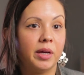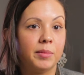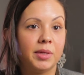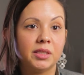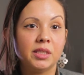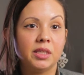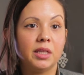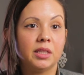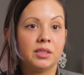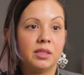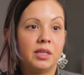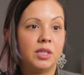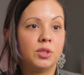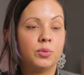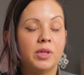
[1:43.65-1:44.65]
I'm not saying that's the
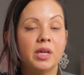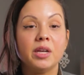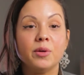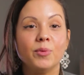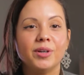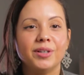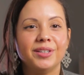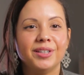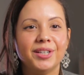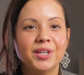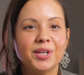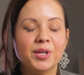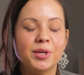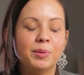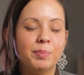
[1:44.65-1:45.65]
case with
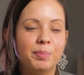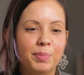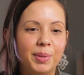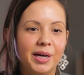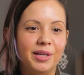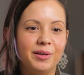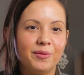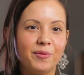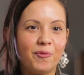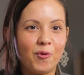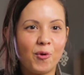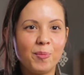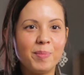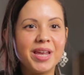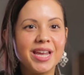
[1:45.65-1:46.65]
anyone. But
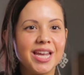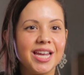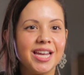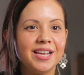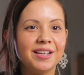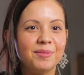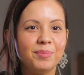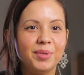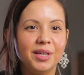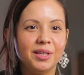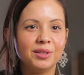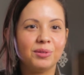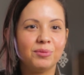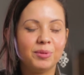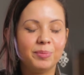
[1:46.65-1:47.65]
for me,
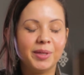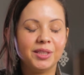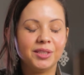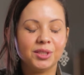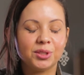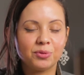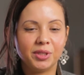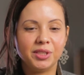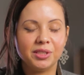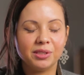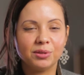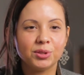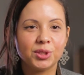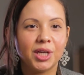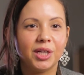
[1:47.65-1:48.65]
being the rebellious, crazy
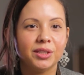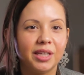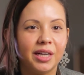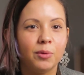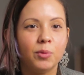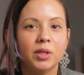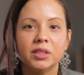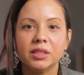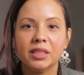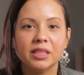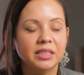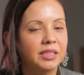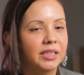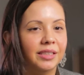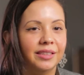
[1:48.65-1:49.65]
little child that I was,
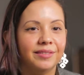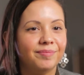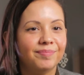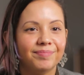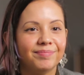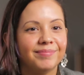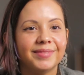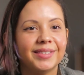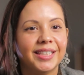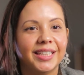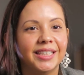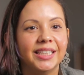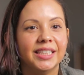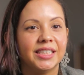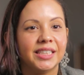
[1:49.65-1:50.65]
it
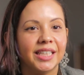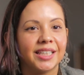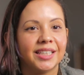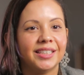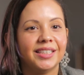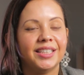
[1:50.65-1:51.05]
didn't stick.